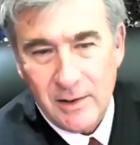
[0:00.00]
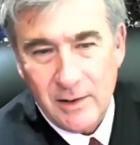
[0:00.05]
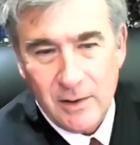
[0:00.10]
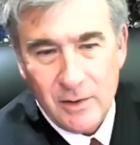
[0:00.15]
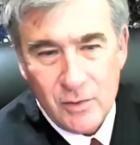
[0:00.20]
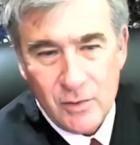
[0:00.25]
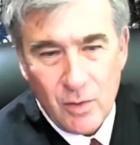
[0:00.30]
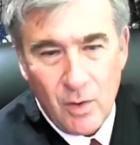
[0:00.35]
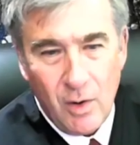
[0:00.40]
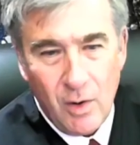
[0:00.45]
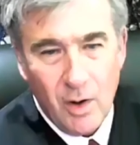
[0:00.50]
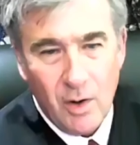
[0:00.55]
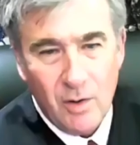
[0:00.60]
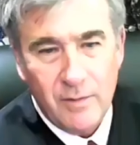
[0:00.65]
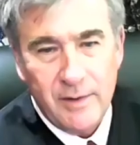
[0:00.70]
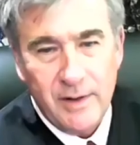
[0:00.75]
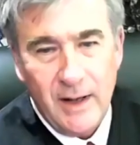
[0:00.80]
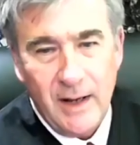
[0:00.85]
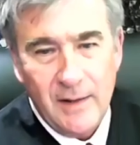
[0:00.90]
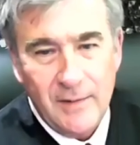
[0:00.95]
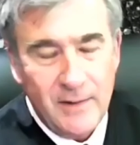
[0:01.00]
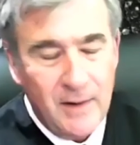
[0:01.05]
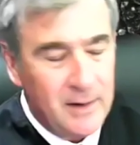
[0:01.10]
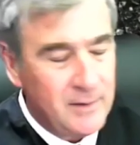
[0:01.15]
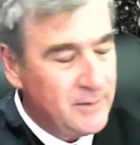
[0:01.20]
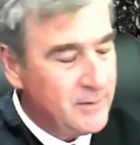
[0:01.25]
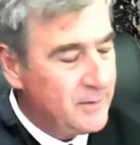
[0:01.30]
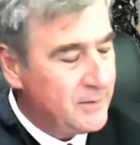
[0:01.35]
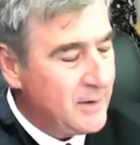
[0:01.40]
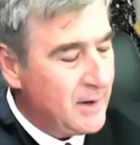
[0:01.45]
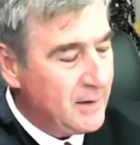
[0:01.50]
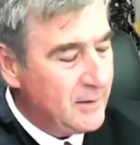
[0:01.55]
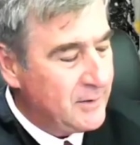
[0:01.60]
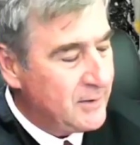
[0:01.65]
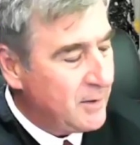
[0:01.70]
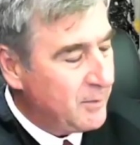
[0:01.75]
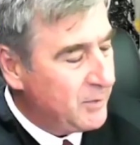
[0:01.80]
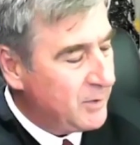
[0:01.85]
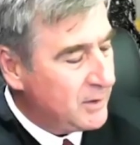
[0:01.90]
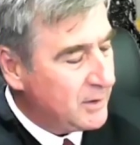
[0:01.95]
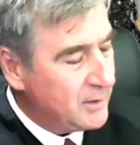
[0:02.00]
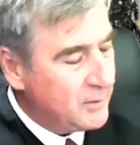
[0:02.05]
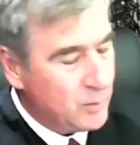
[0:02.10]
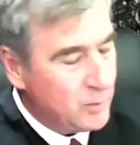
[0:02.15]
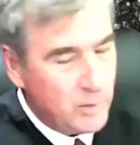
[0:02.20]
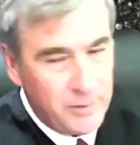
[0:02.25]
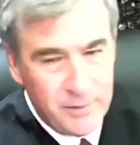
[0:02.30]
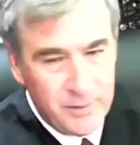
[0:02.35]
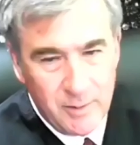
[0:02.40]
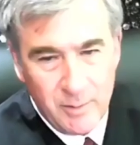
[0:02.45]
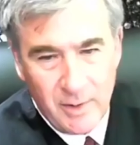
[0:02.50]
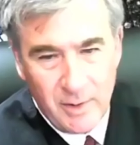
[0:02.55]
control over that. That's not something that's within my